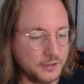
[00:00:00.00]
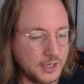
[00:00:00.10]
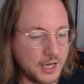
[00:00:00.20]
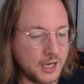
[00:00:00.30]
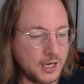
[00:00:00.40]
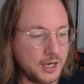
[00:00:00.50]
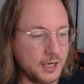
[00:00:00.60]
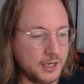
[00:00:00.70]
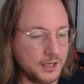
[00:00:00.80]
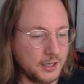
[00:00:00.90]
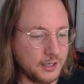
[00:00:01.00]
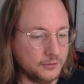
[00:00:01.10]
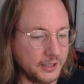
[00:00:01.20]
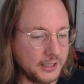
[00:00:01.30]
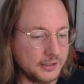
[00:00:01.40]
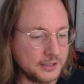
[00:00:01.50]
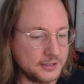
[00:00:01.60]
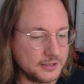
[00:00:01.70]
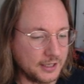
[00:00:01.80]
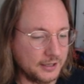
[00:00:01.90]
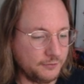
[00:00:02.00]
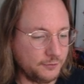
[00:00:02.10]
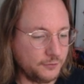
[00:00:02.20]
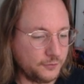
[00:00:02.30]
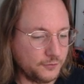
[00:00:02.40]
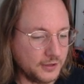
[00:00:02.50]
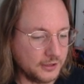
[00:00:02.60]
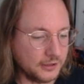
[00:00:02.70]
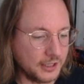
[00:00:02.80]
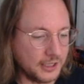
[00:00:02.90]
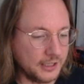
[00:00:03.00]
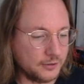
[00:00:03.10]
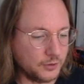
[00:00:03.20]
Hey, right? Because I feel like...